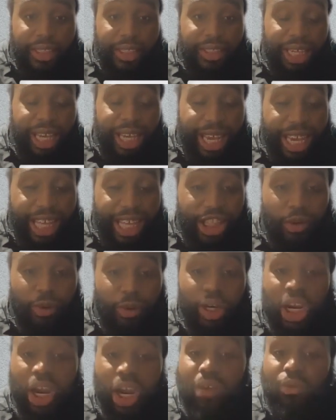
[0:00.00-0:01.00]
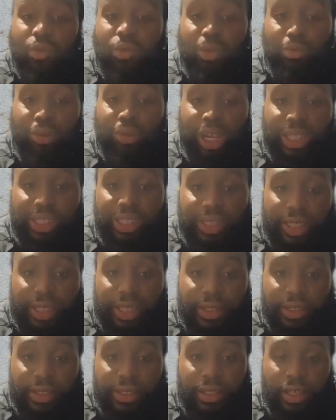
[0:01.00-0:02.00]
and the recovery
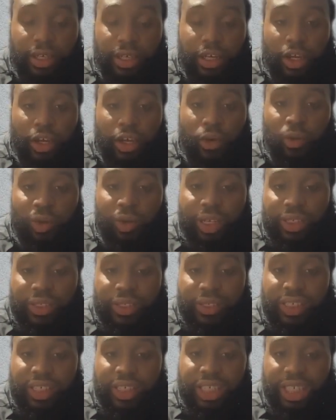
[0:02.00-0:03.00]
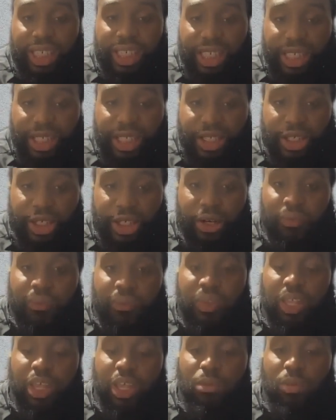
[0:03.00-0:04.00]
process was easier for
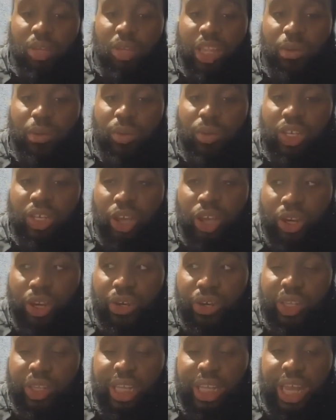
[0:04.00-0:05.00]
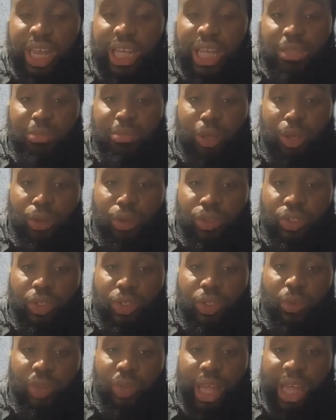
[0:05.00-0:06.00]
them when they were younger than as opposed
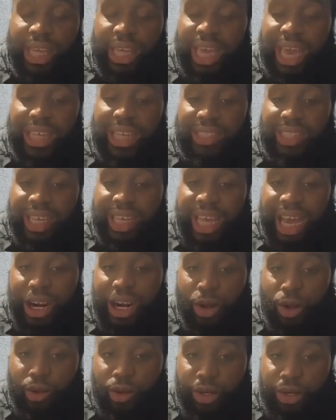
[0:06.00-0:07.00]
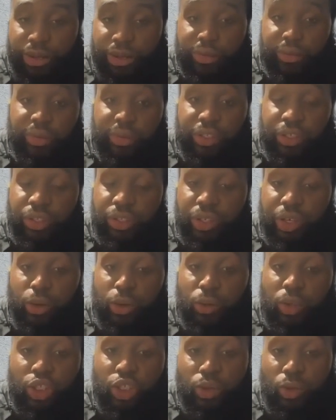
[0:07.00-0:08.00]
to like as they got older.
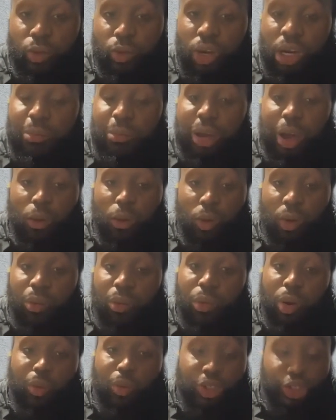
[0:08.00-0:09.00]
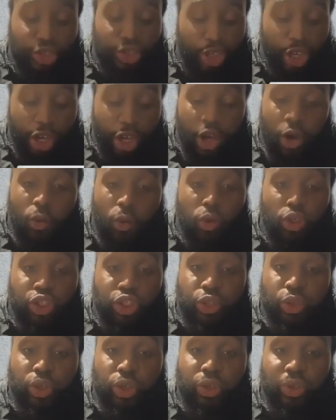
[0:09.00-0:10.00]
What about what was would
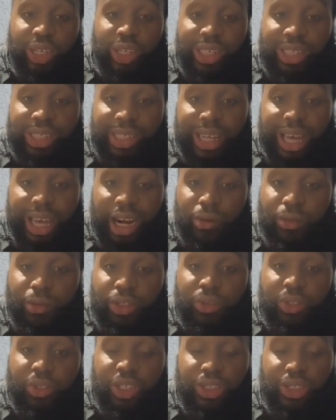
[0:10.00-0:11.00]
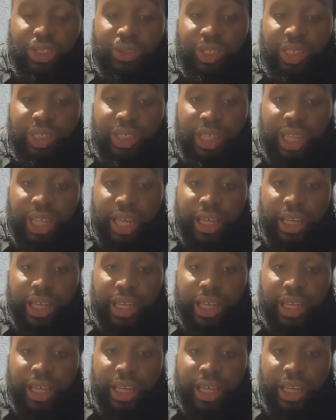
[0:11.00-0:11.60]
you agree to that or would you disagree to that?